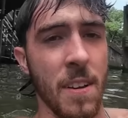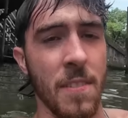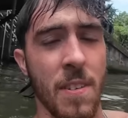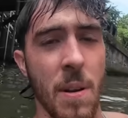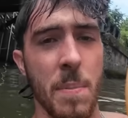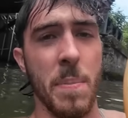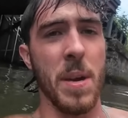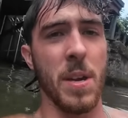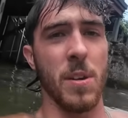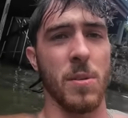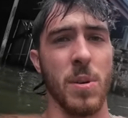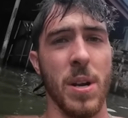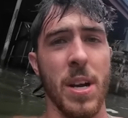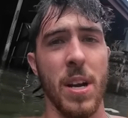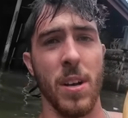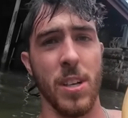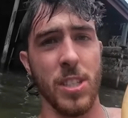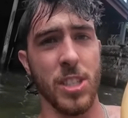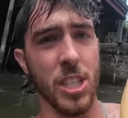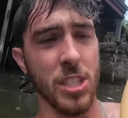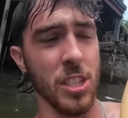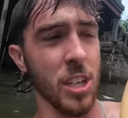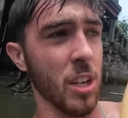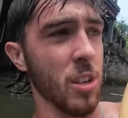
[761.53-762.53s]
But being real,
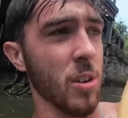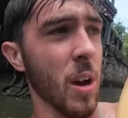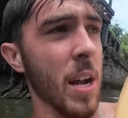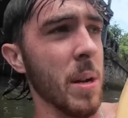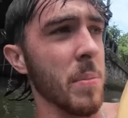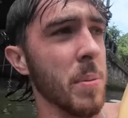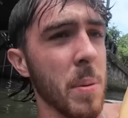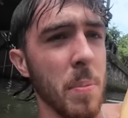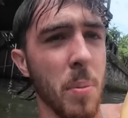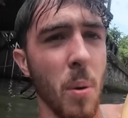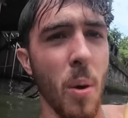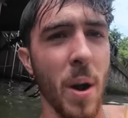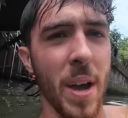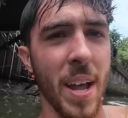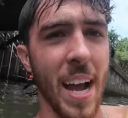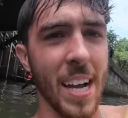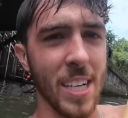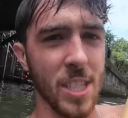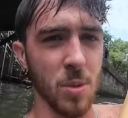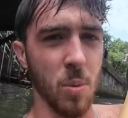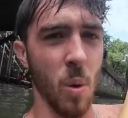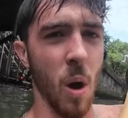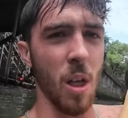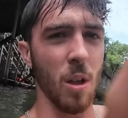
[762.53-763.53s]
she's incredibly buoyant. I
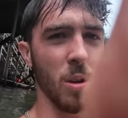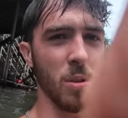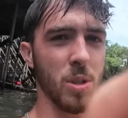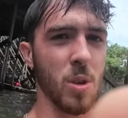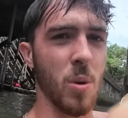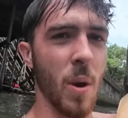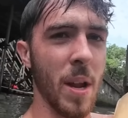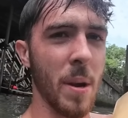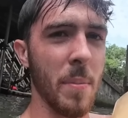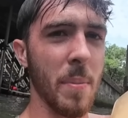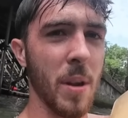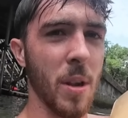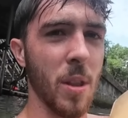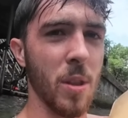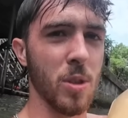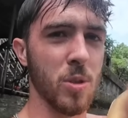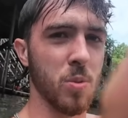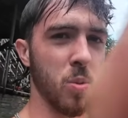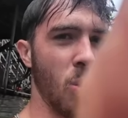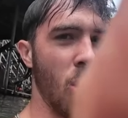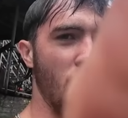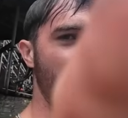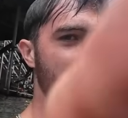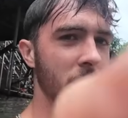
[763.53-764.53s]
swallowed quite a bit of this
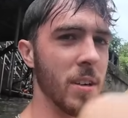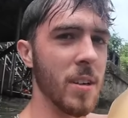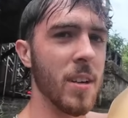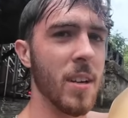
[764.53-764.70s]
water.